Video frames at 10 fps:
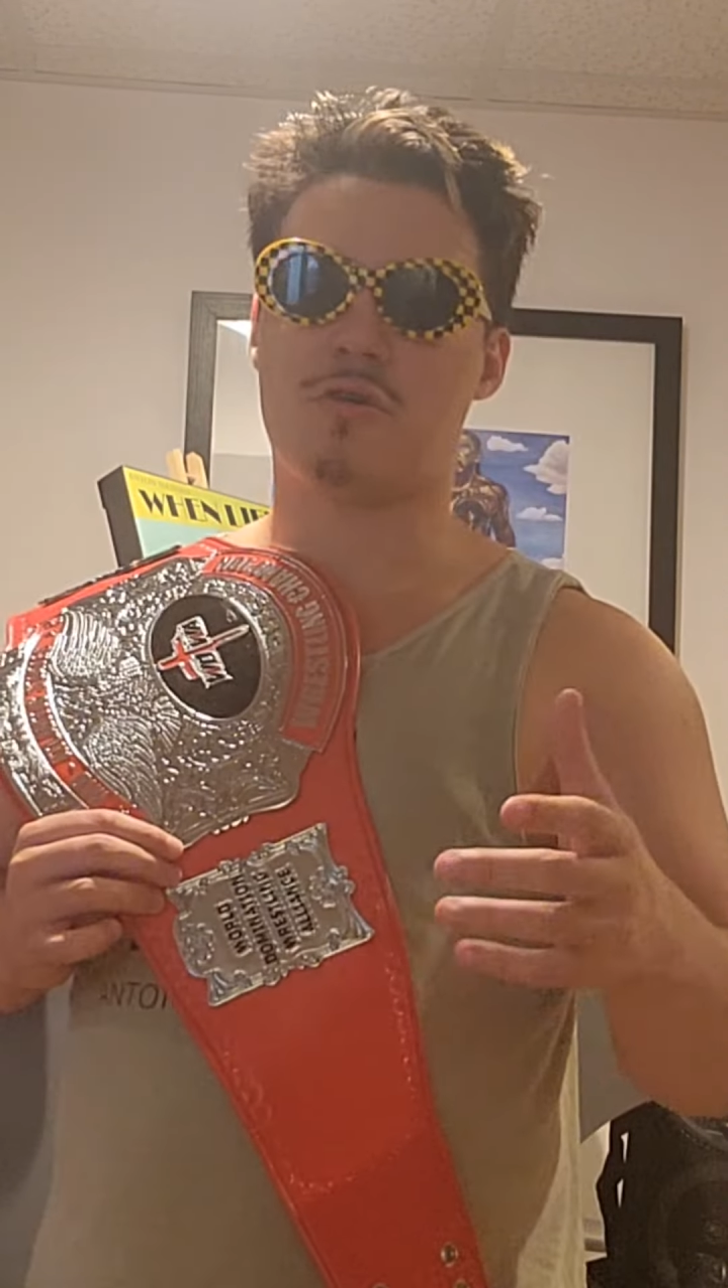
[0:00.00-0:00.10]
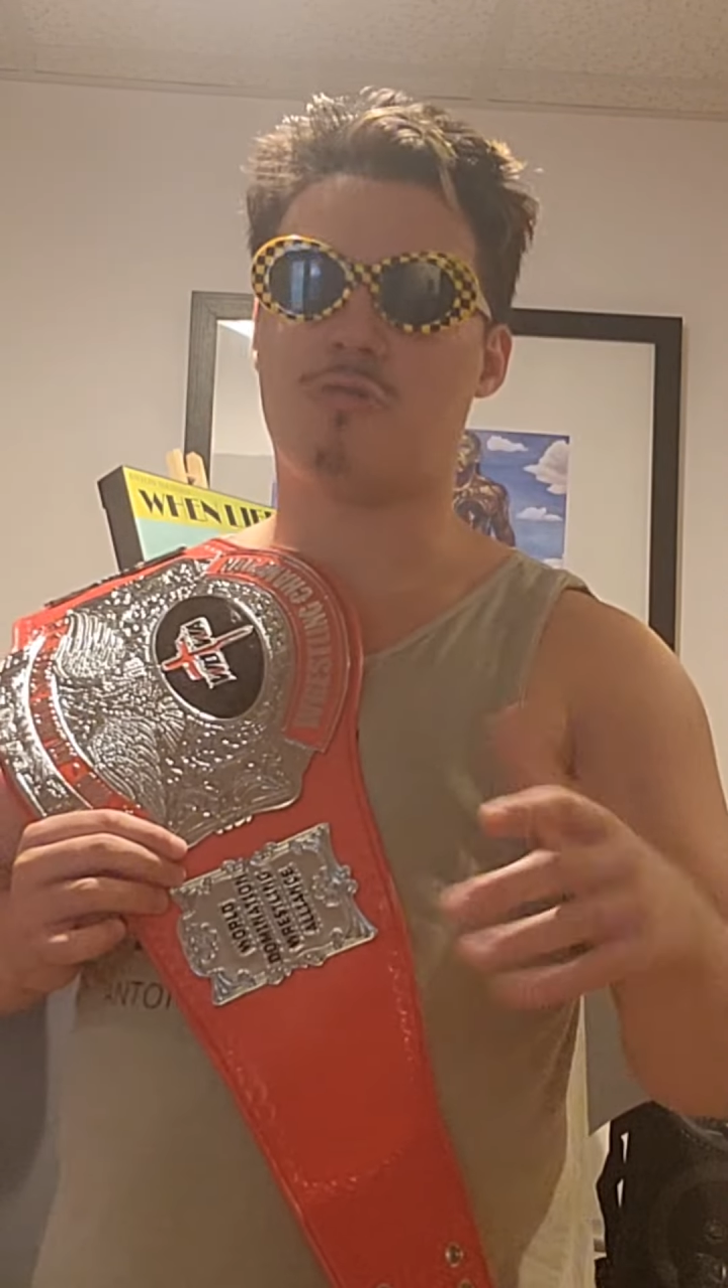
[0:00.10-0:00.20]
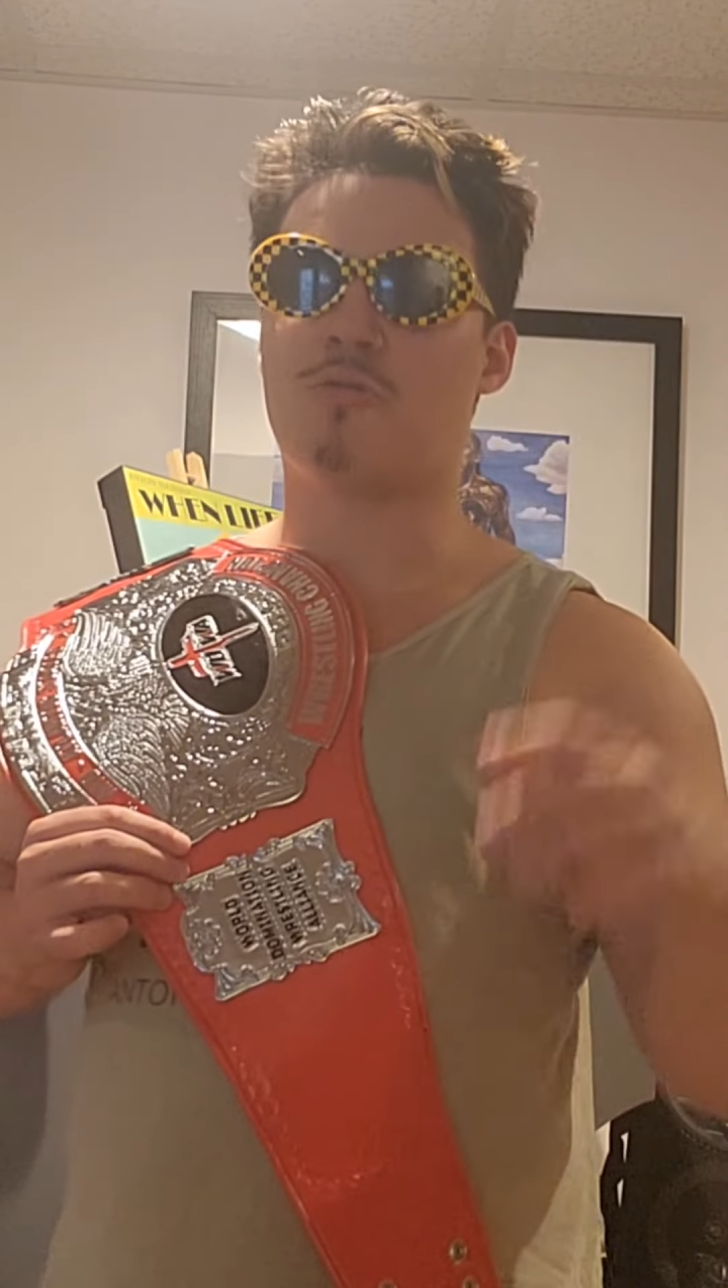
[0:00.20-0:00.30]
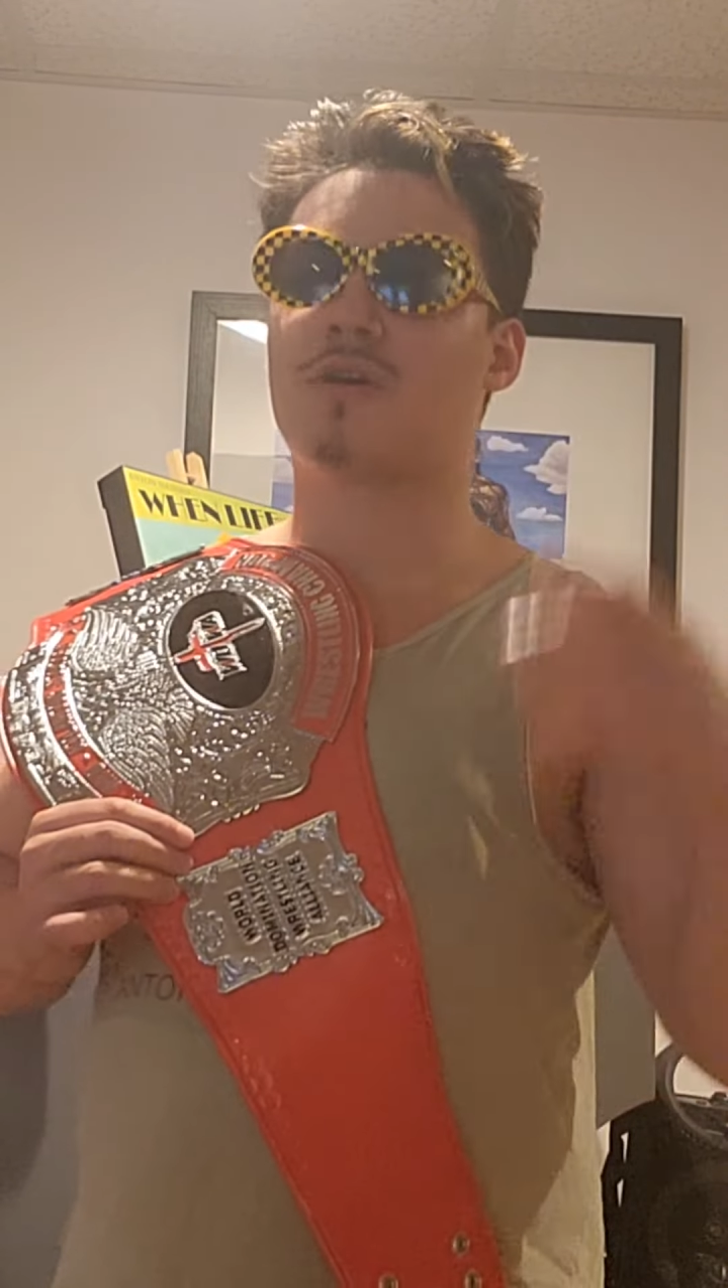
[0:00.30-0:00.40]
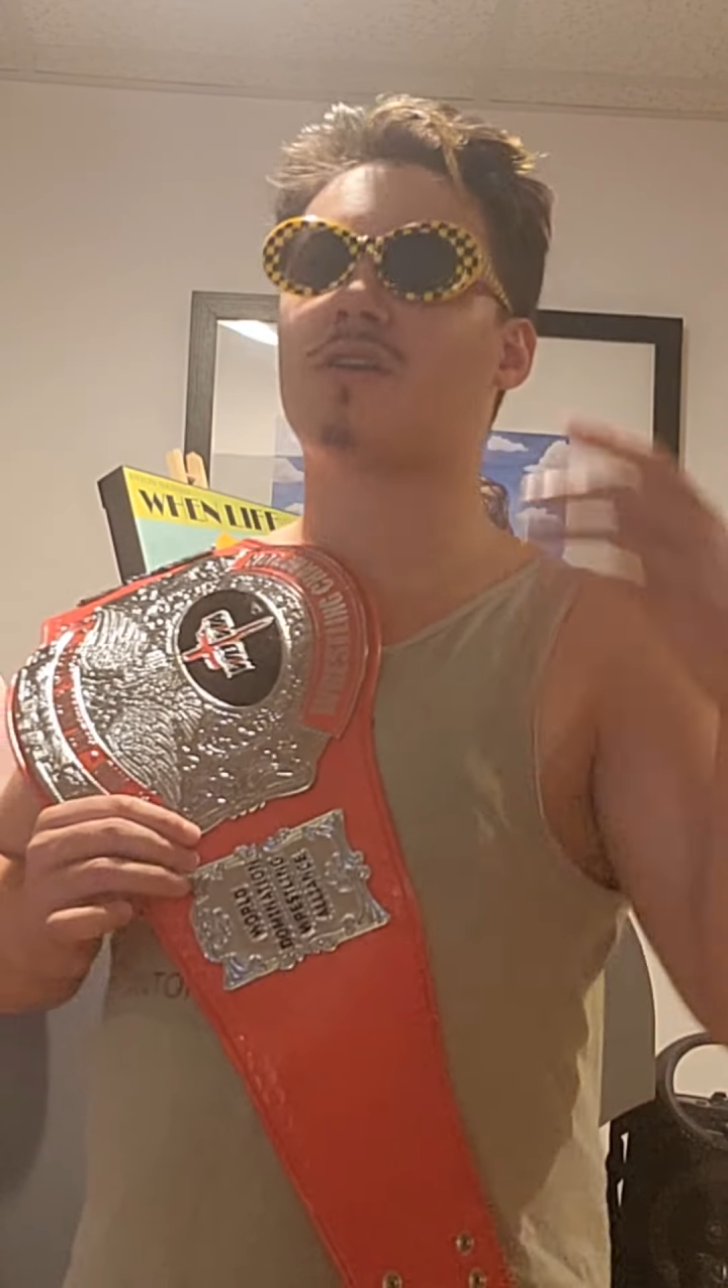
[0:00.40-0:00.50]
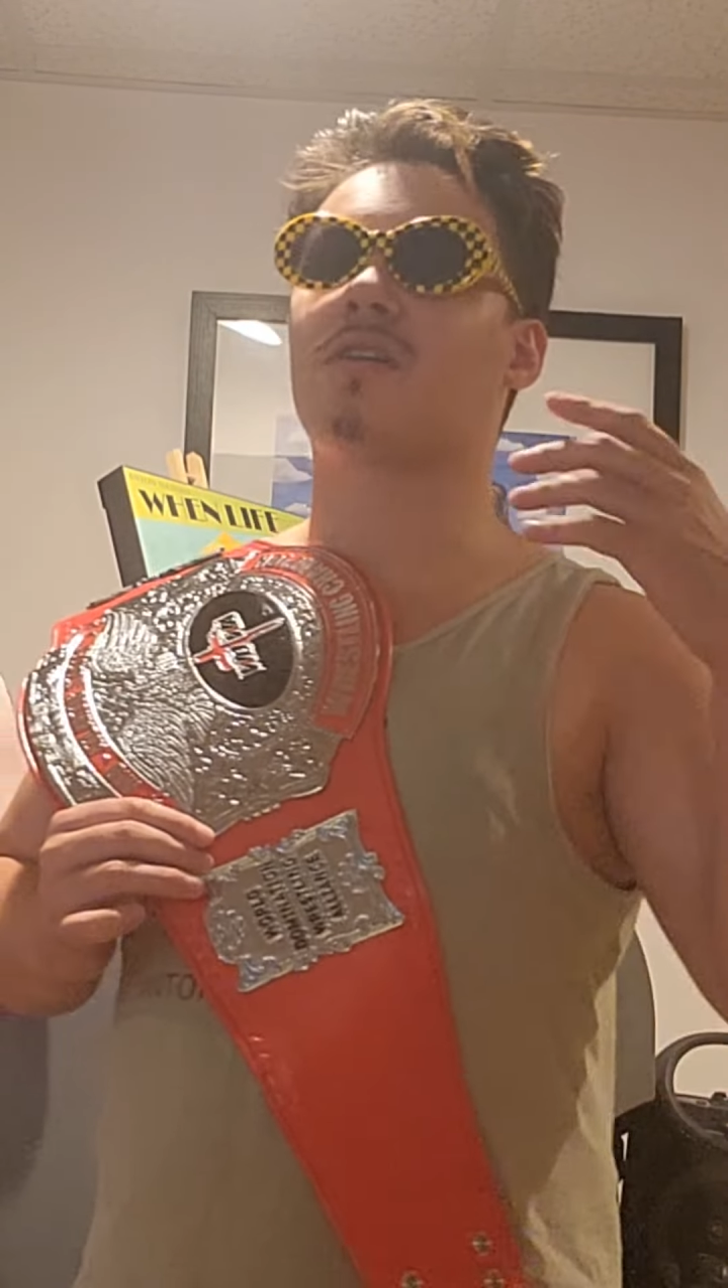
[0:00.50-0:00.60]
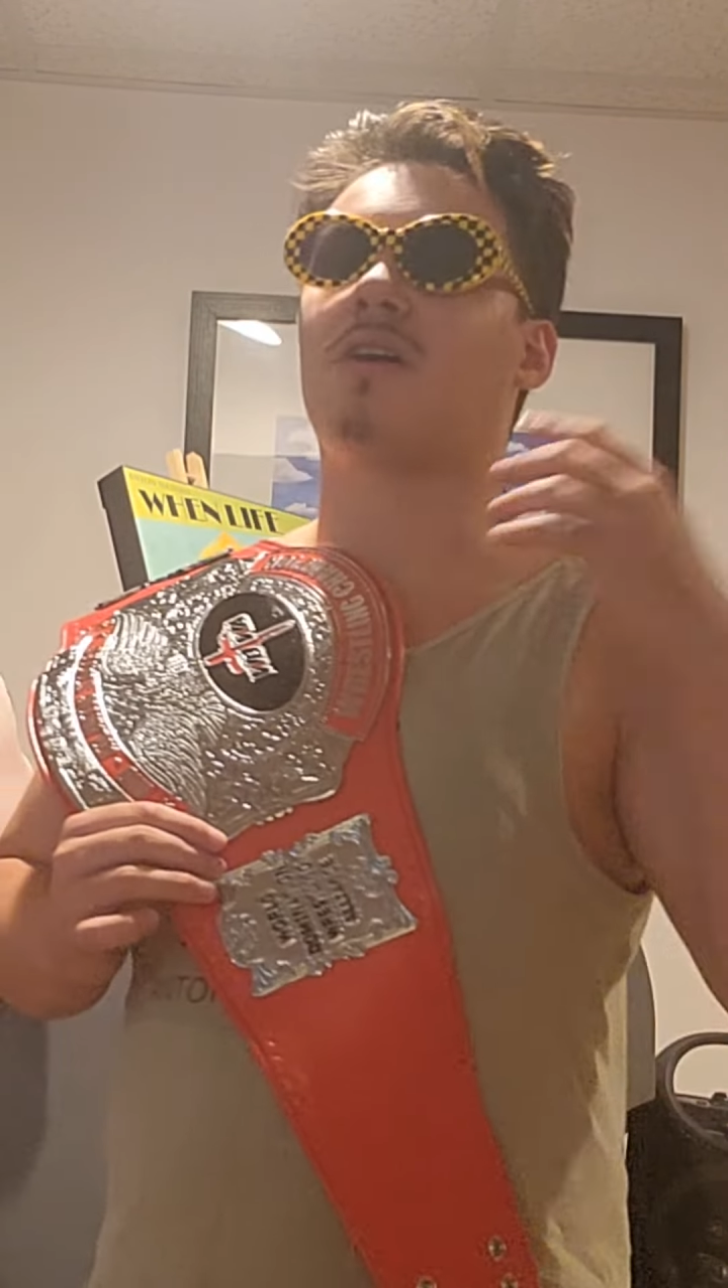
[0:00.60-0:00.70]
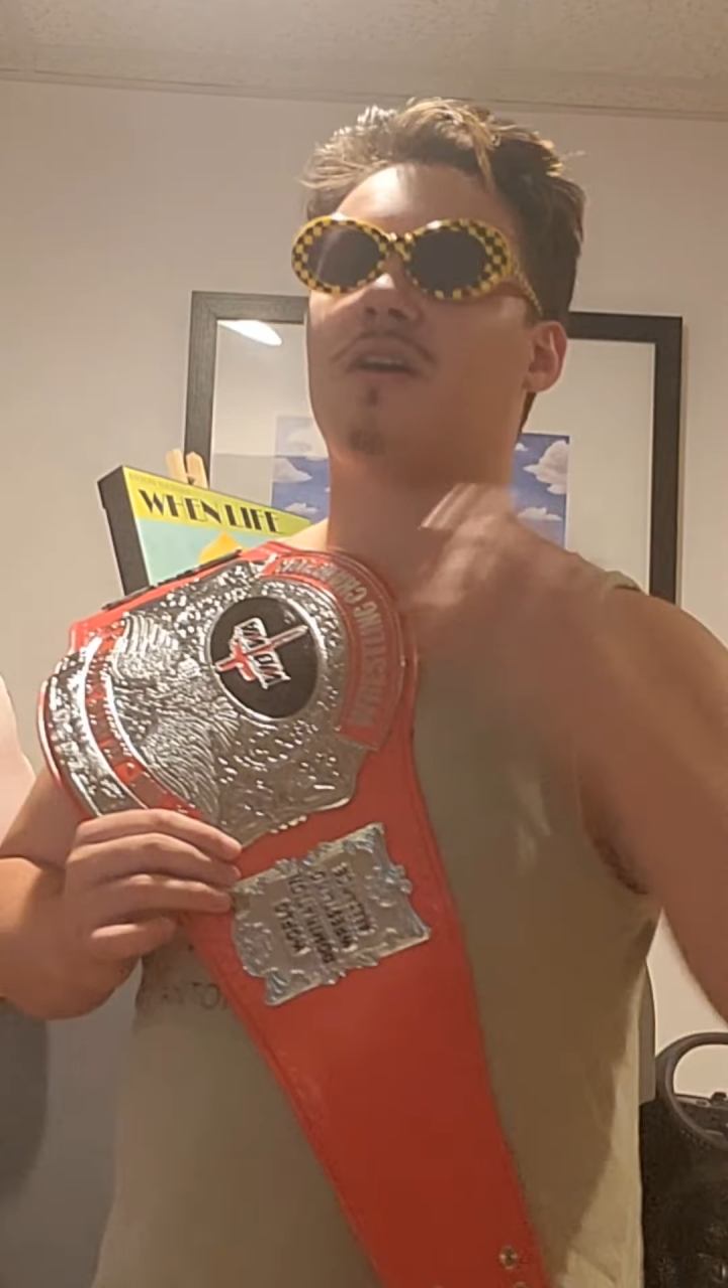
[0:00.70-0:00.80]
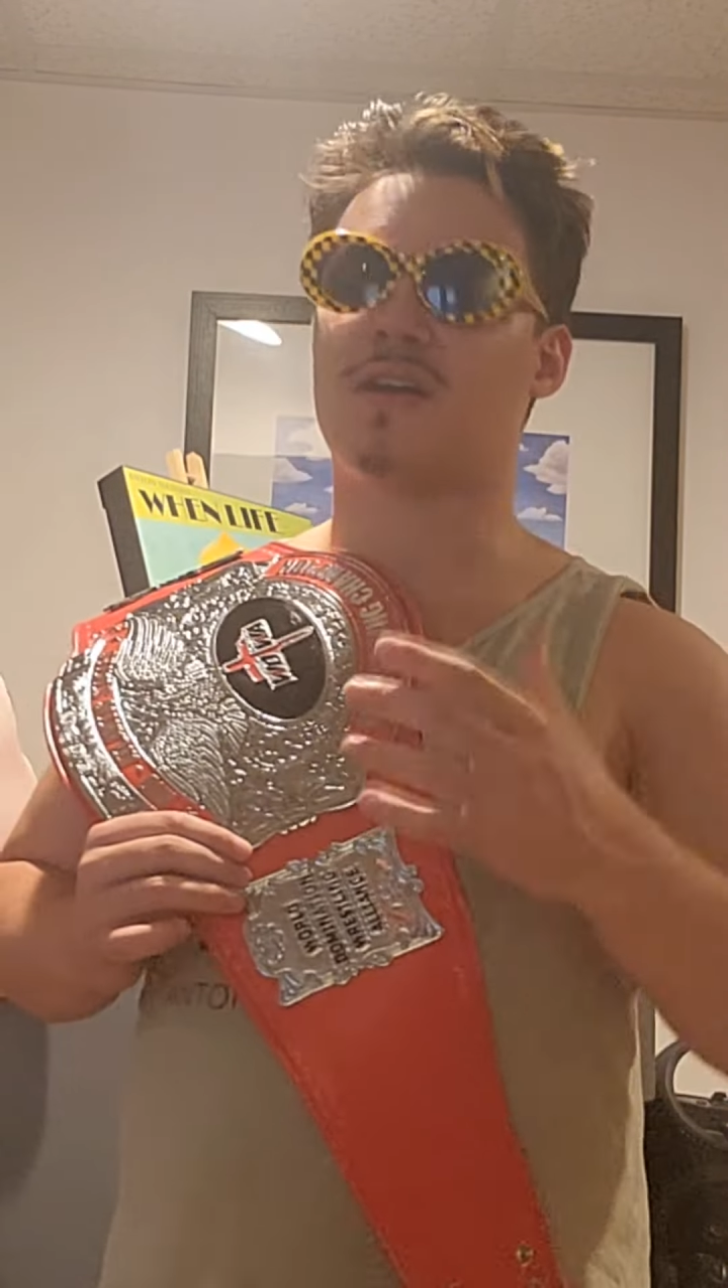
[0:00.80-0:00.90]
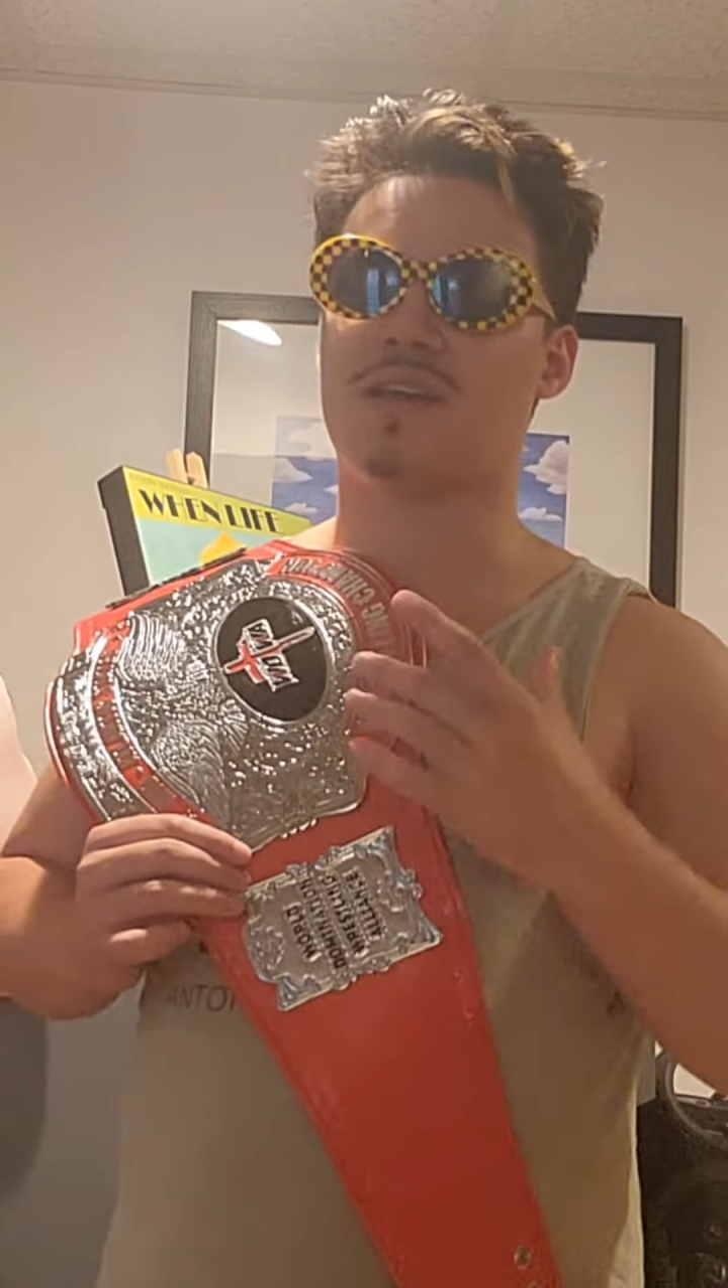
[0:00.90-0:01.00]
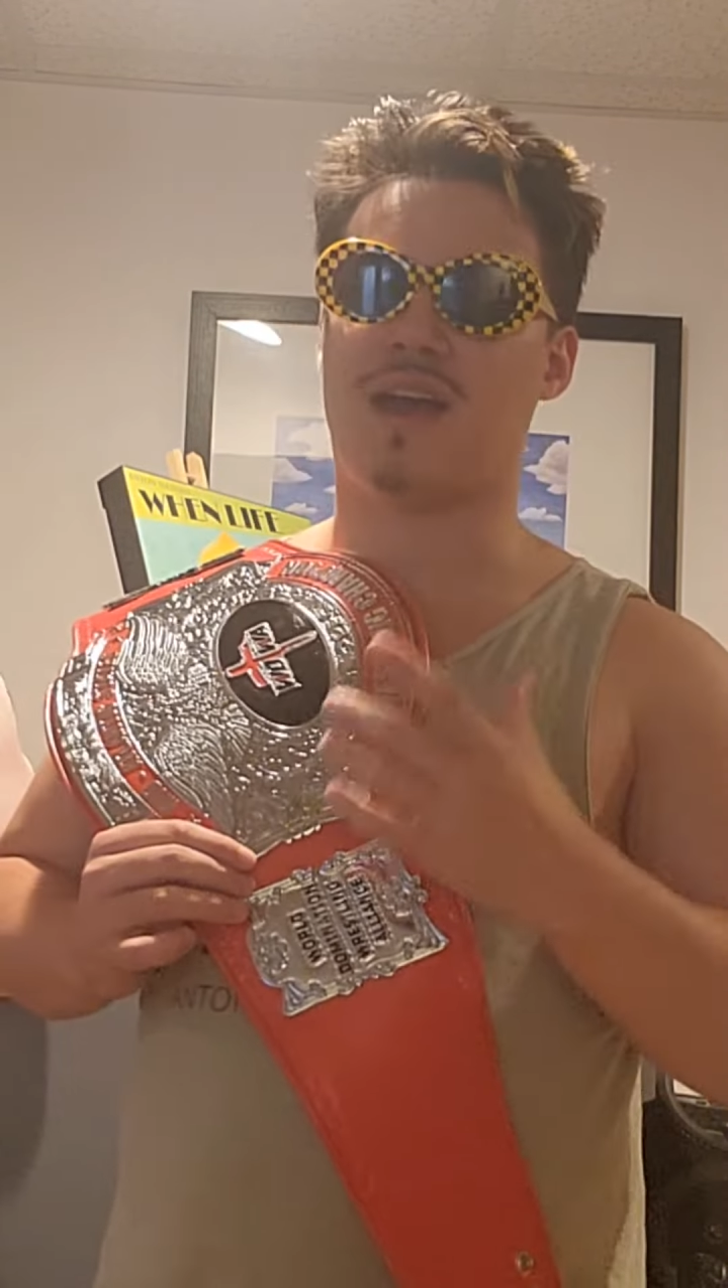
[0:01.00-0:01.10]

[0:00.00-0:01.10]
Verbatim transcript: we're gonna hug it